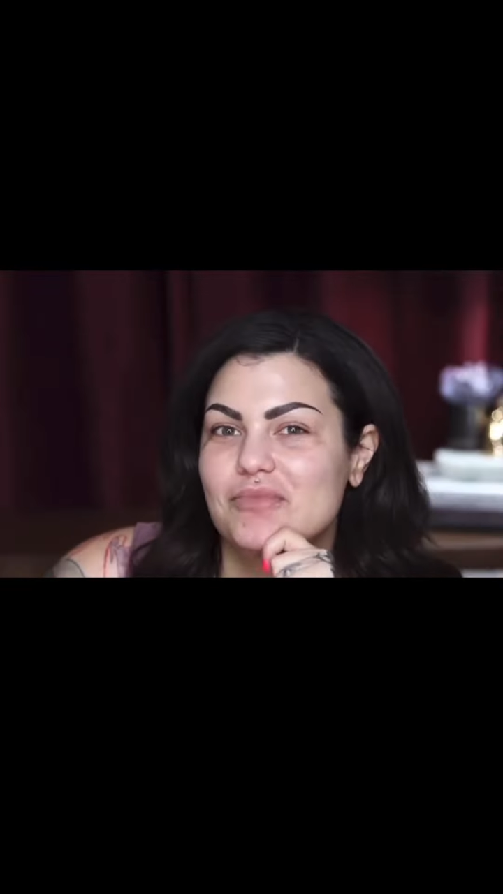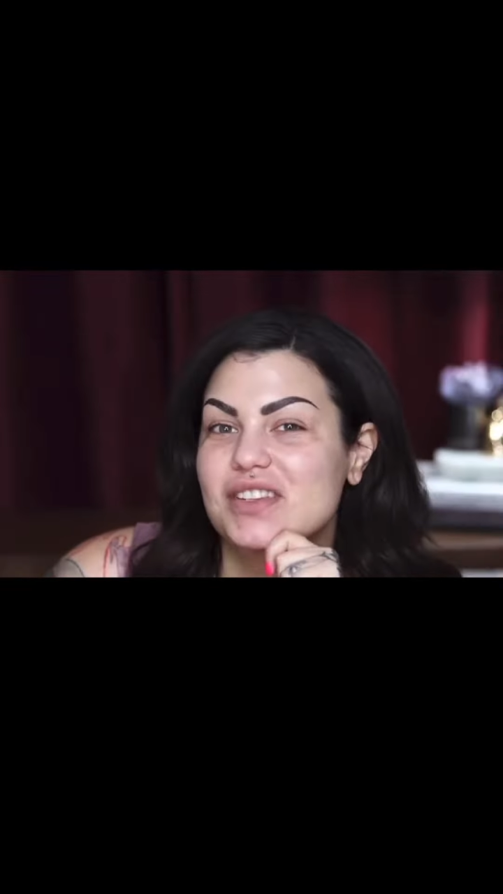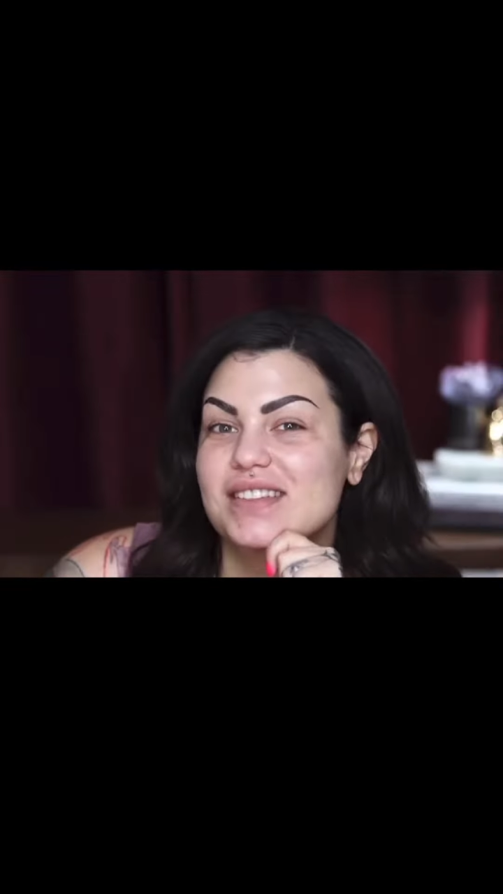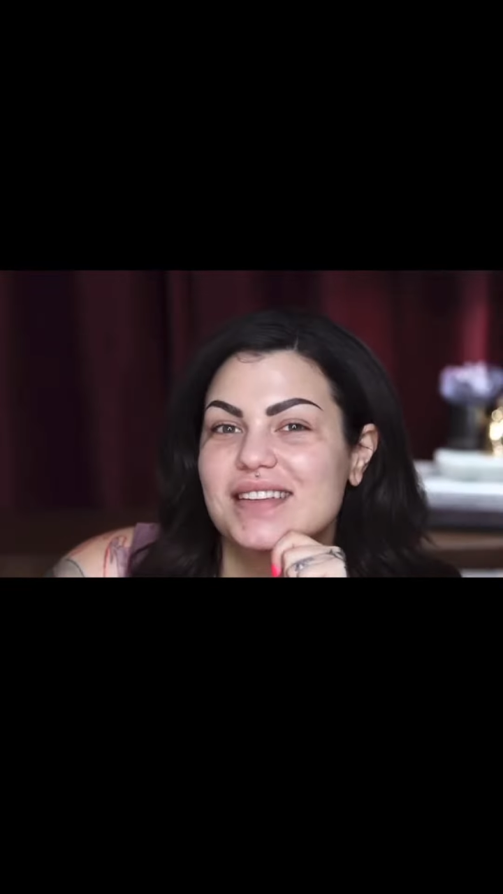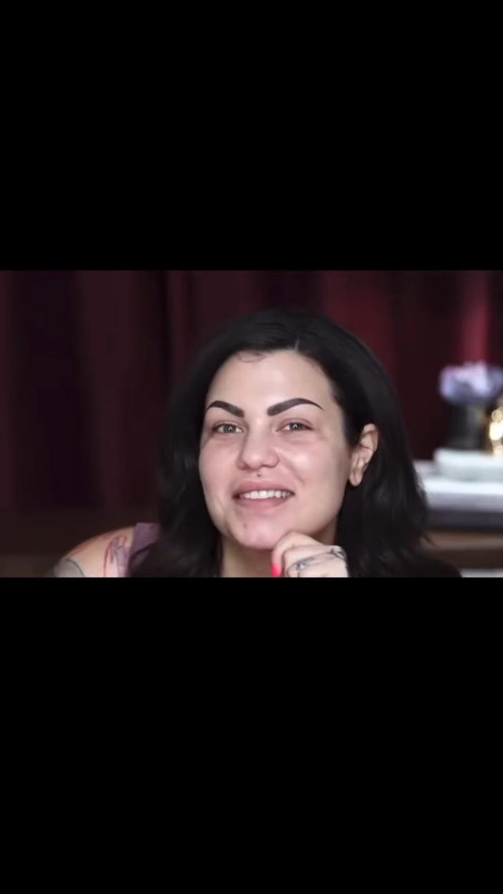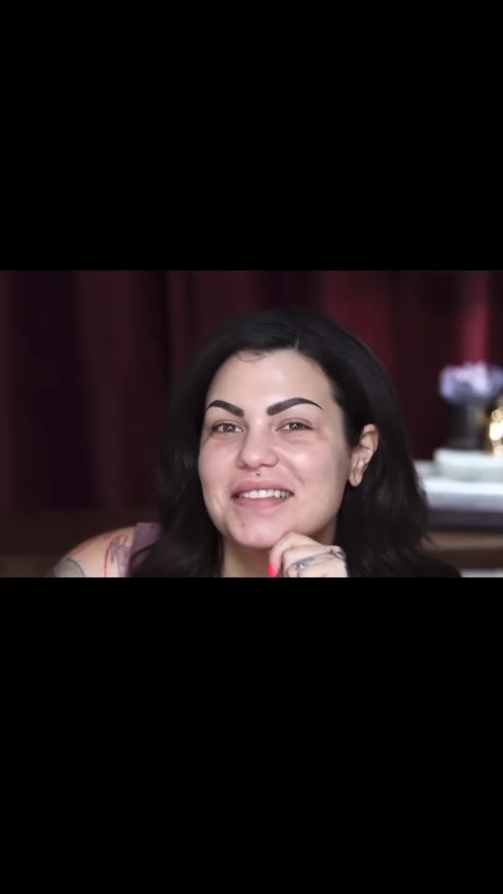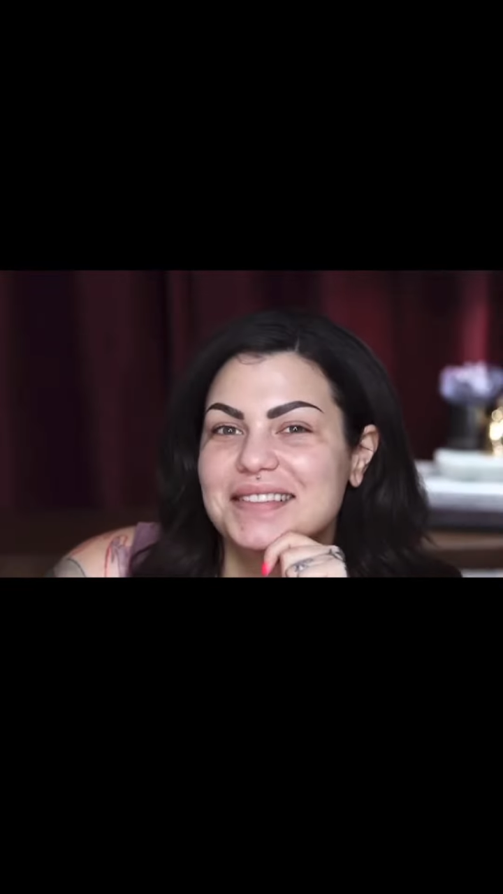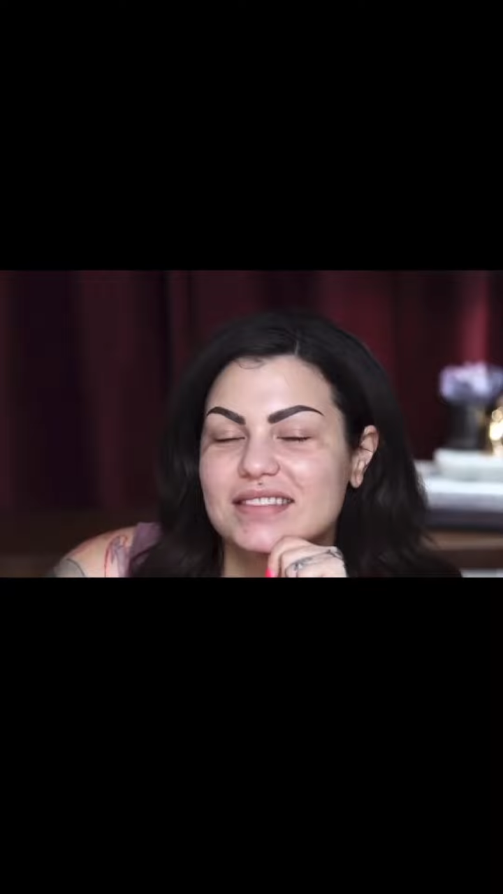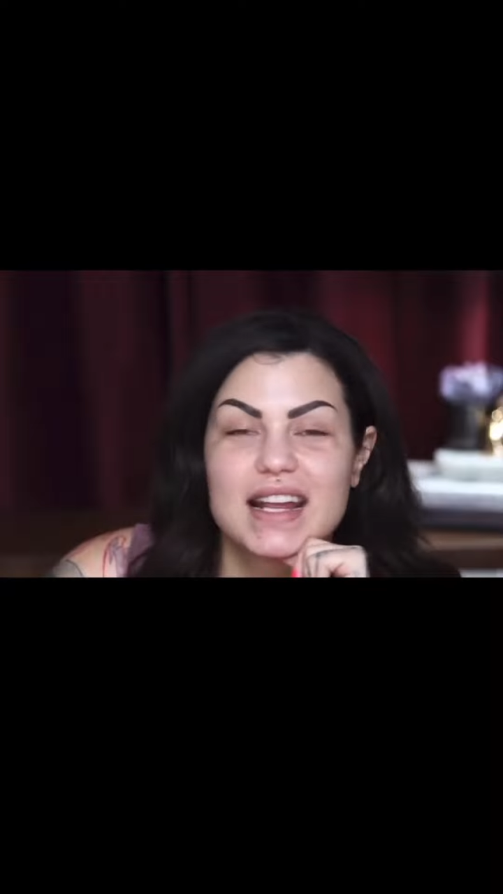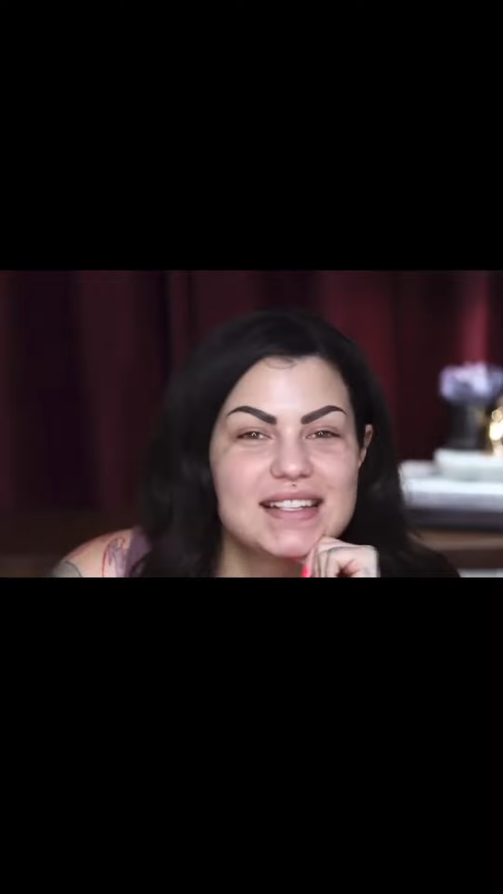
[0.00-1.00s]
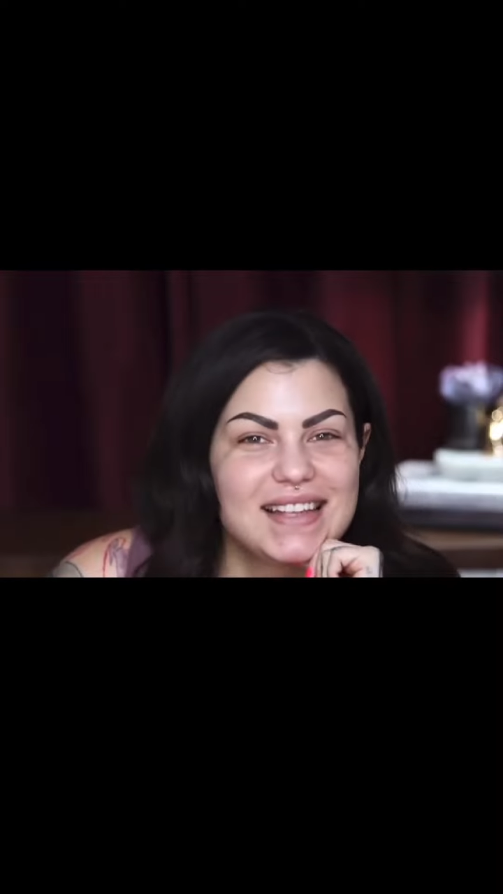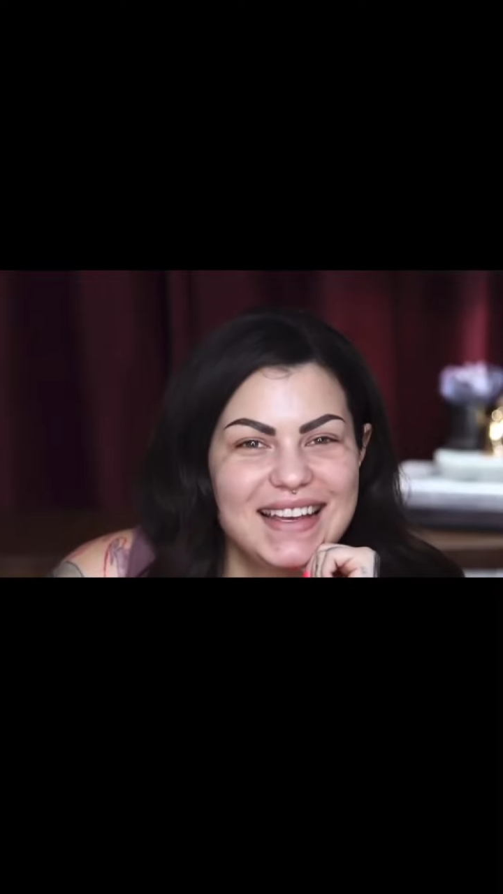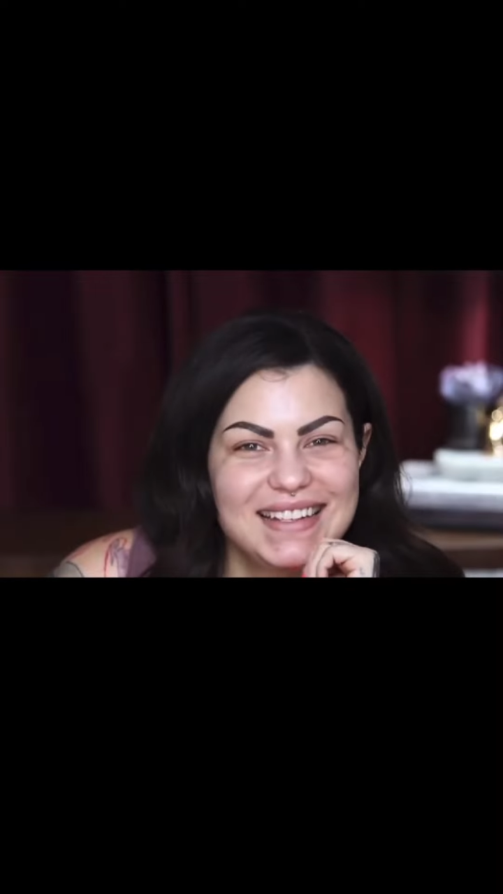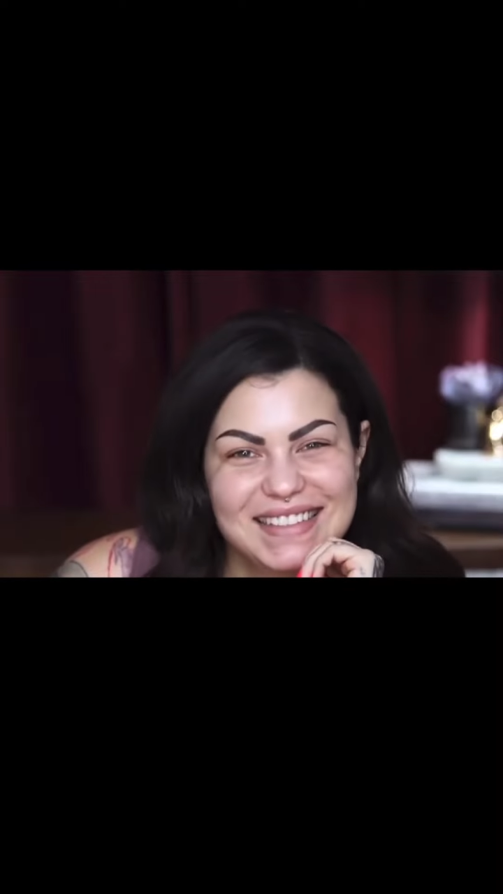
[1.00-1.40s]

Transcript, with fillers: Brazil. Did I say it?